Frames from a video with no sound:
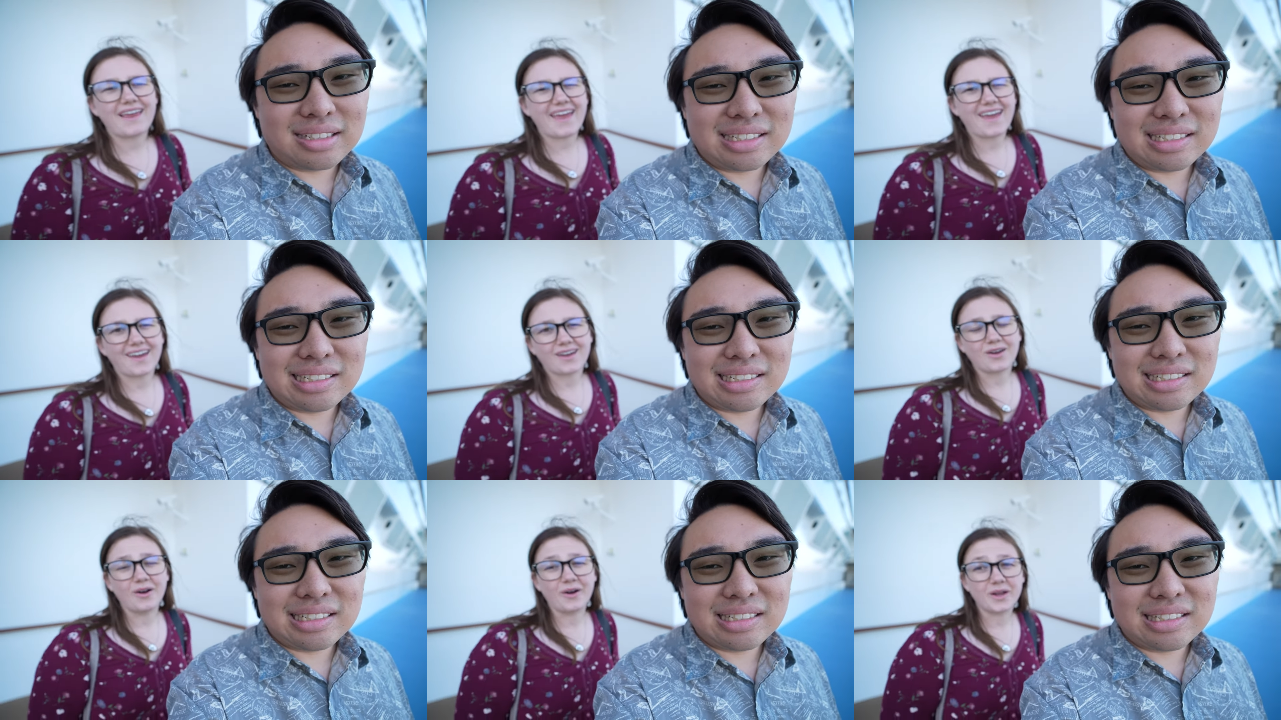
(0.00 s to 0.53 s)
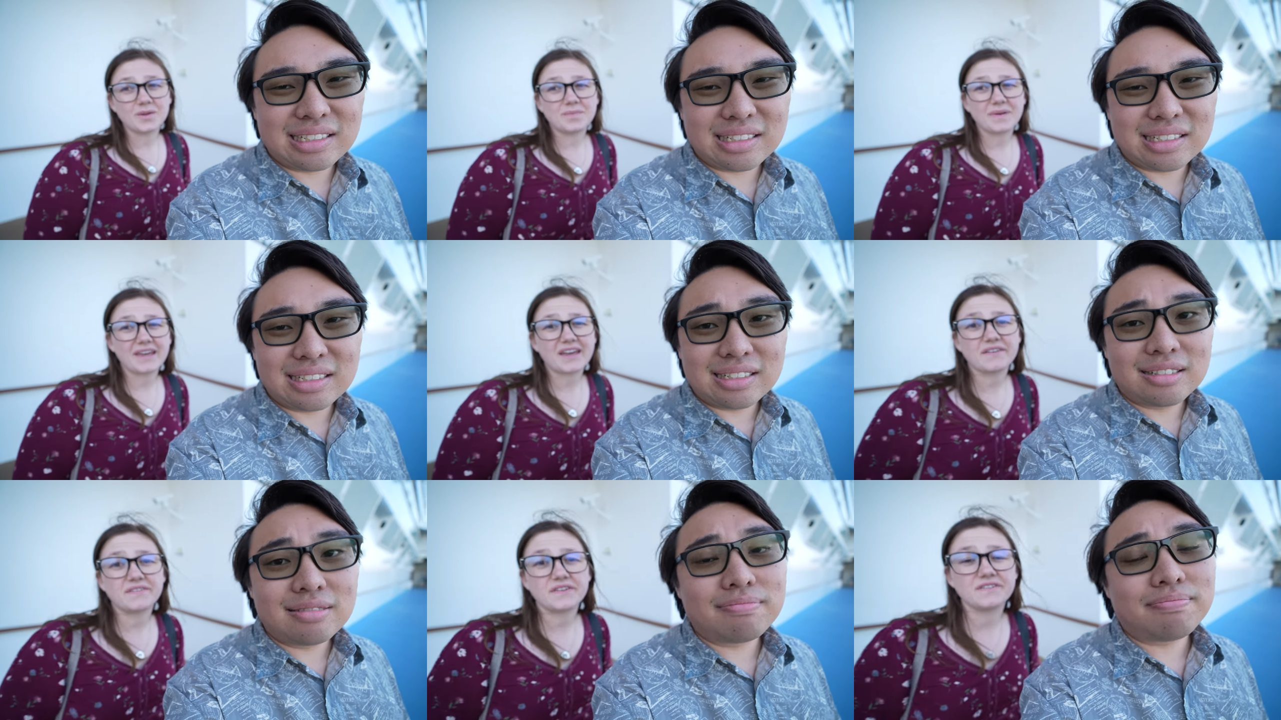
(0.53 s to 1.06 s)
Speaker 1: it could
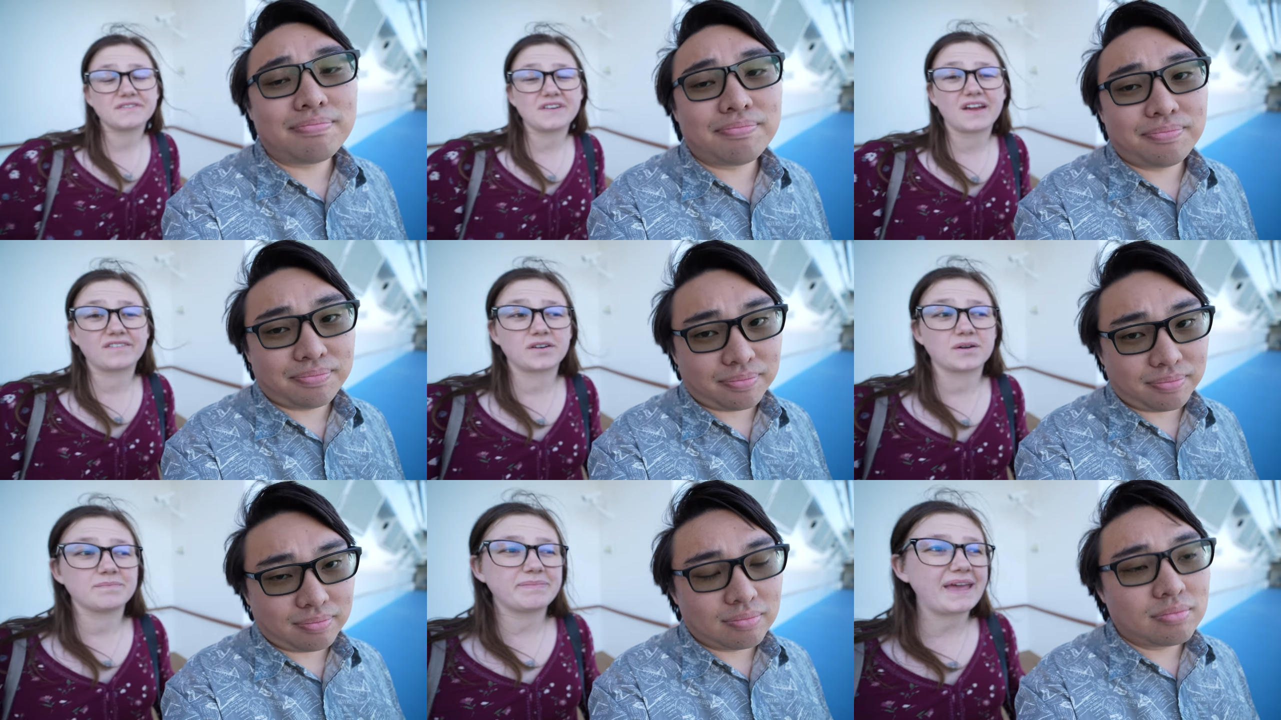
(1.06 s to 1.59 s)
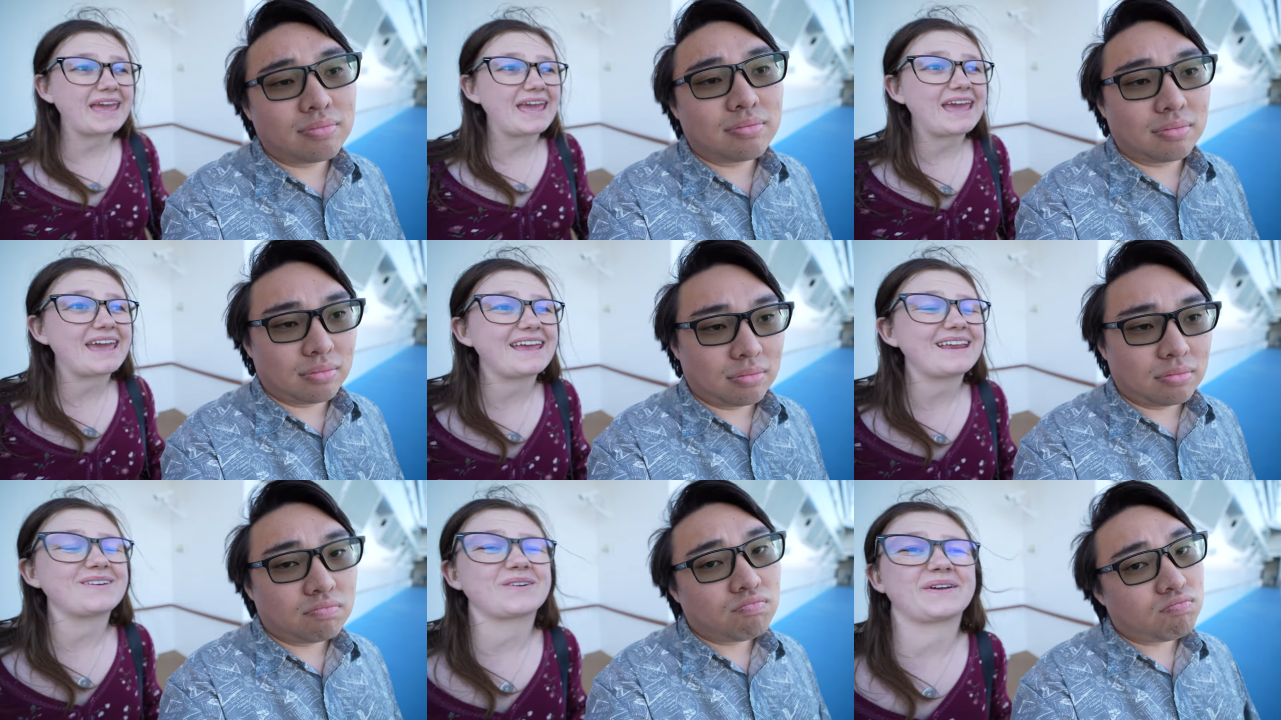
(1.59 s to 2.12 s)
be if you've never
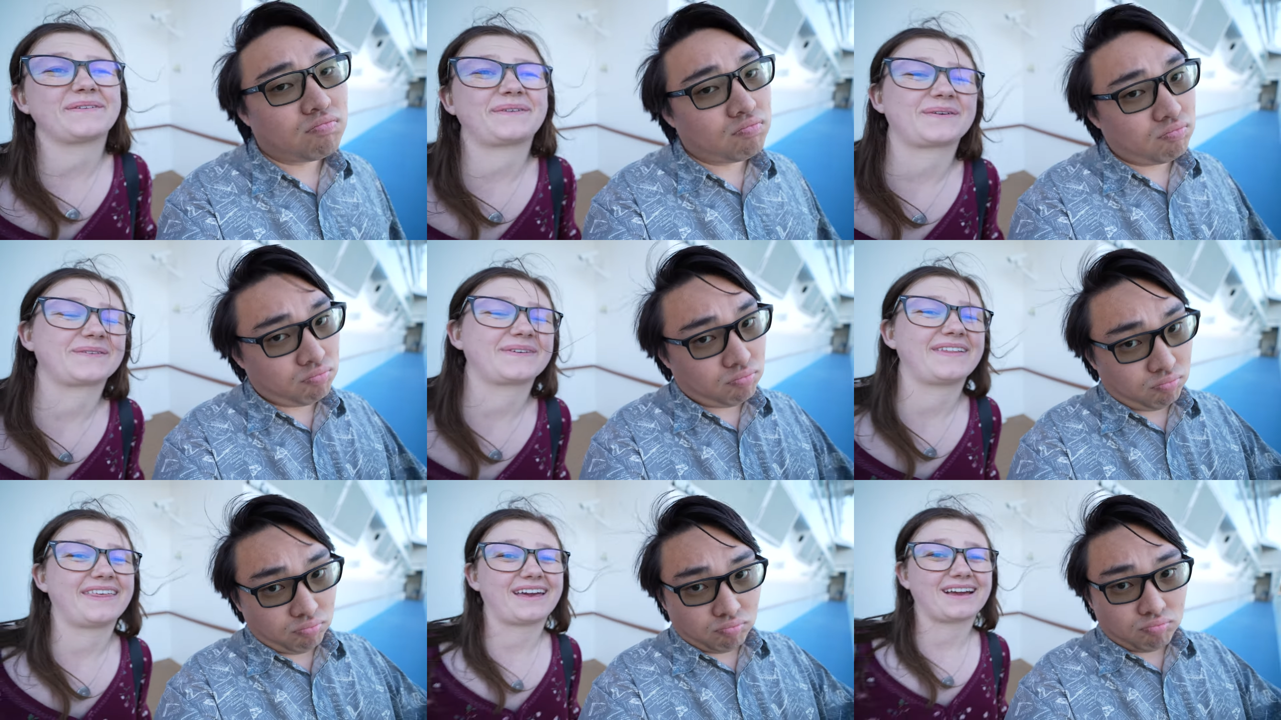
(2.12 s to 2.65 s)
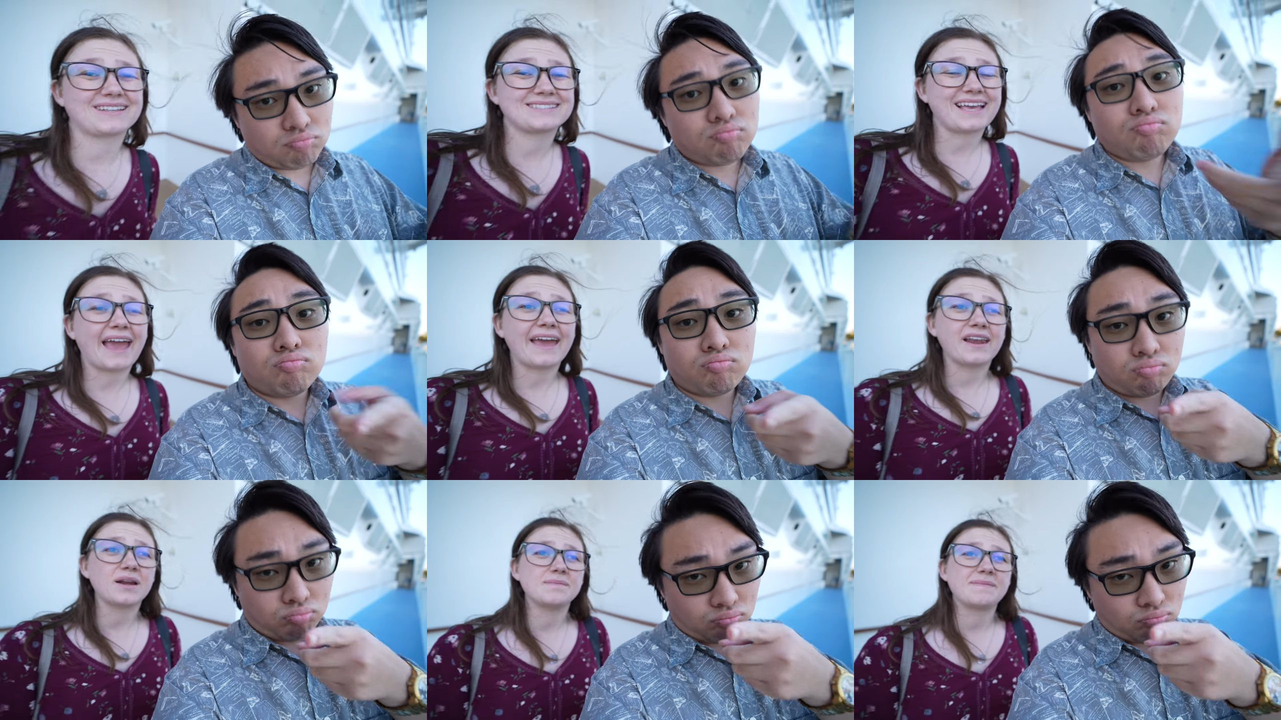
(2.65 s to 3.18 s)
been, or if you're really
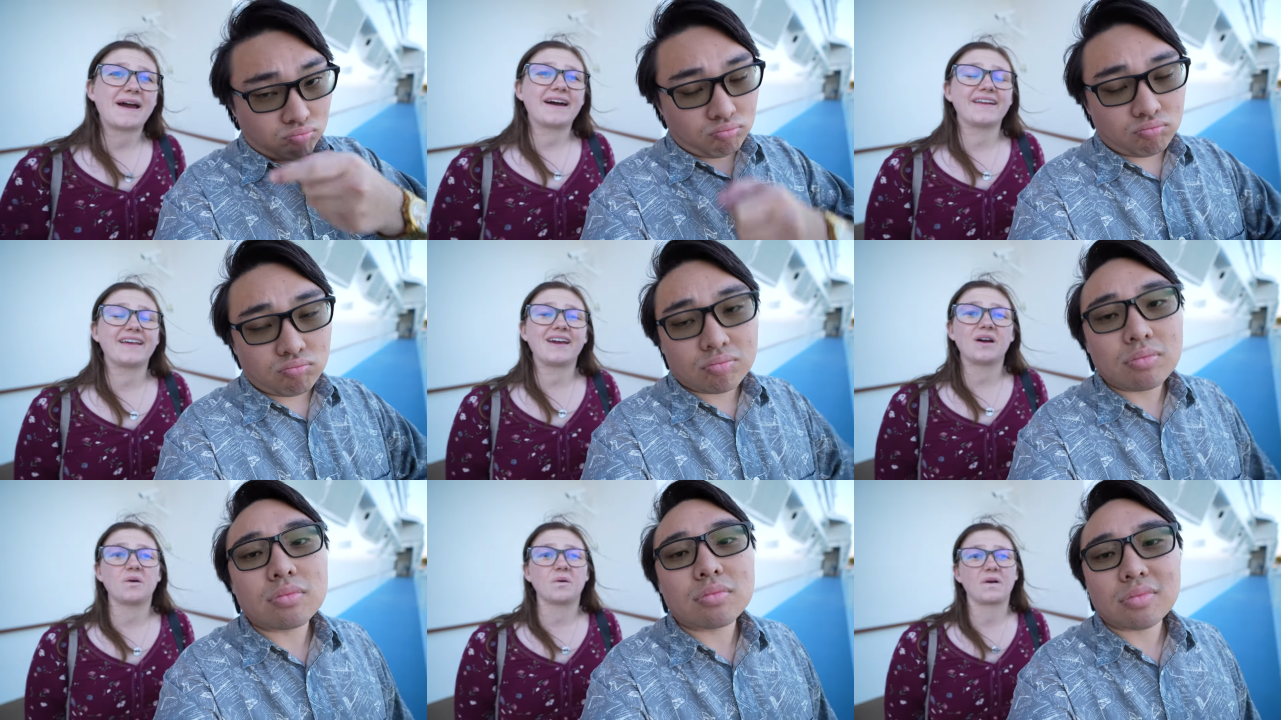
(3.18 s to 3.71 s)
excited about it,